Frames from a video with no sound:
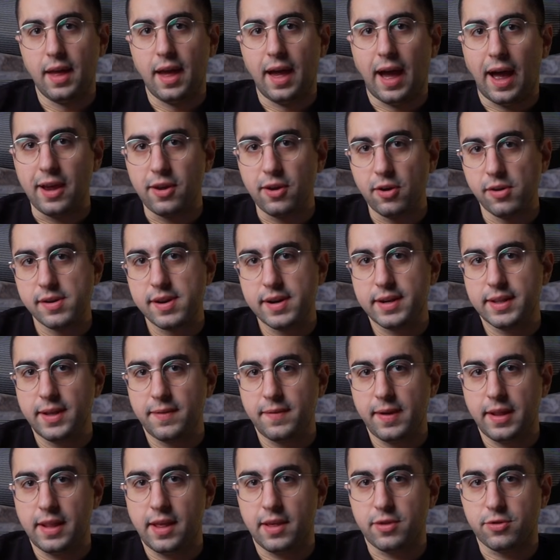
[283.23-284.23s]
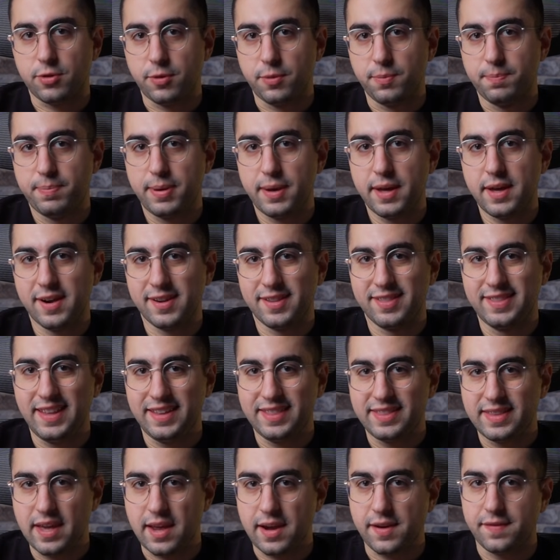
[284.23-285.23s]
I already made a super
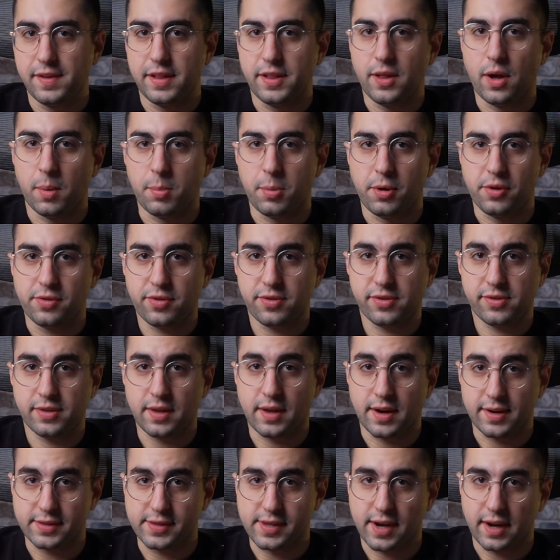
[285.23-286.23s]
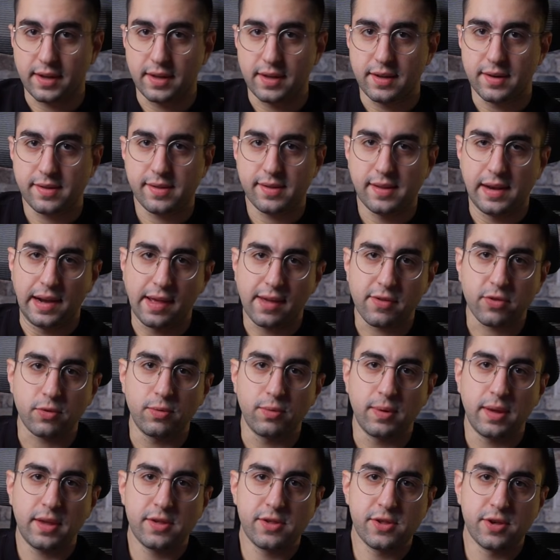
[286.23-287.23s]
detailed video about star trackers last
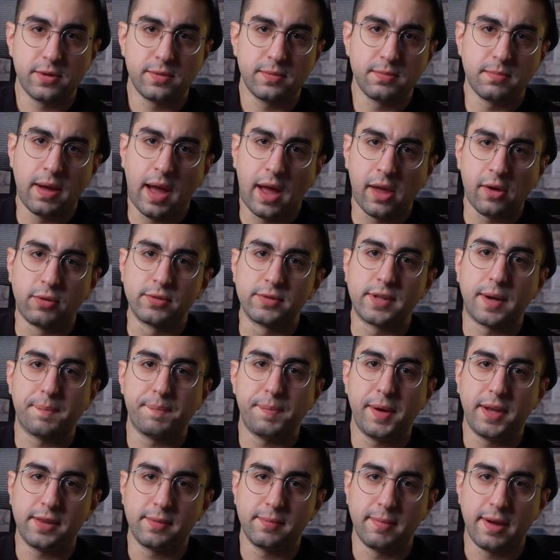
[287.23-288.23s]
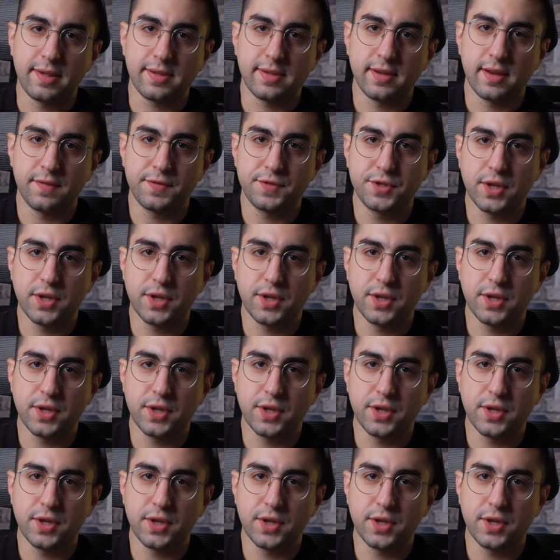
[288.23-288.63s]
week, so I won't repeat myself.